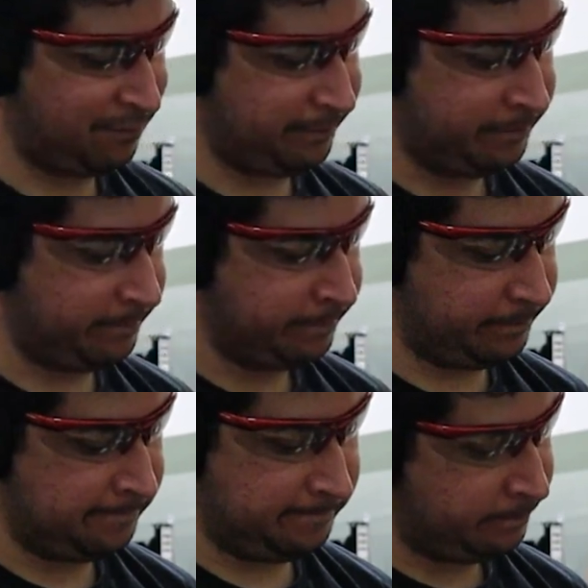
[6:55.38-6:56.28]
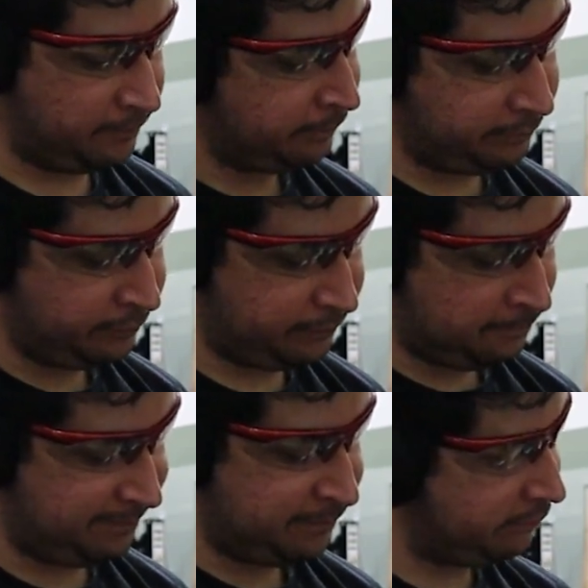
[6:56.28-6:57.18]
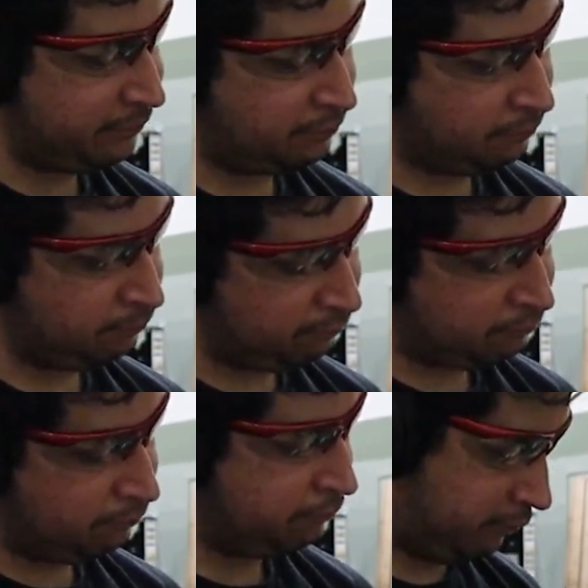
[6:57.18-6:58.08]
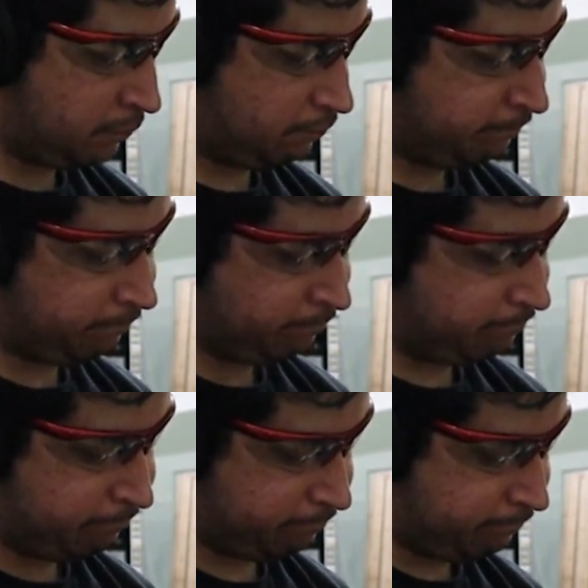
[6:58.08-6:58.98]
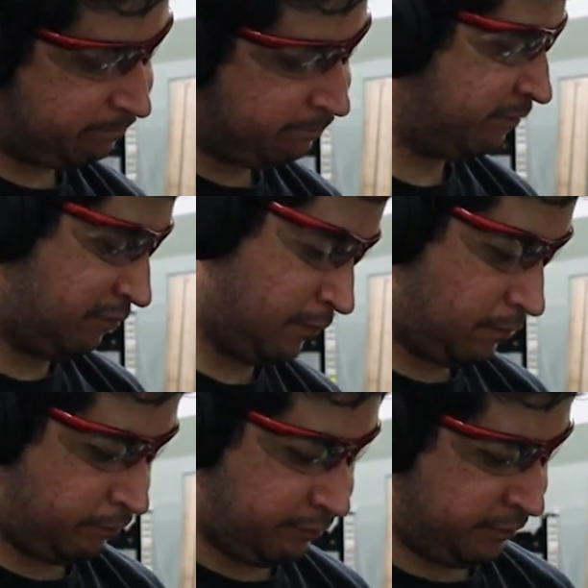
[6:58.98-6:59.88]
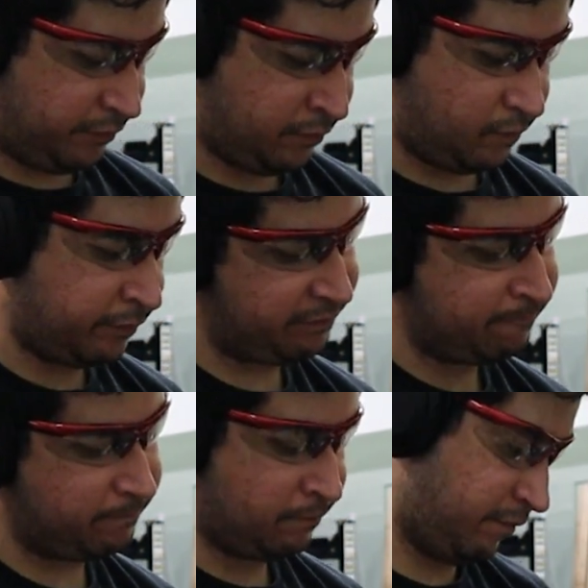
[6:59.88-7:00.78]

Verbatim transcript: I'm gonna go ahead and clean up all the edges. Of course, we're gonna be welding this thing together, so we gotta make sure all of our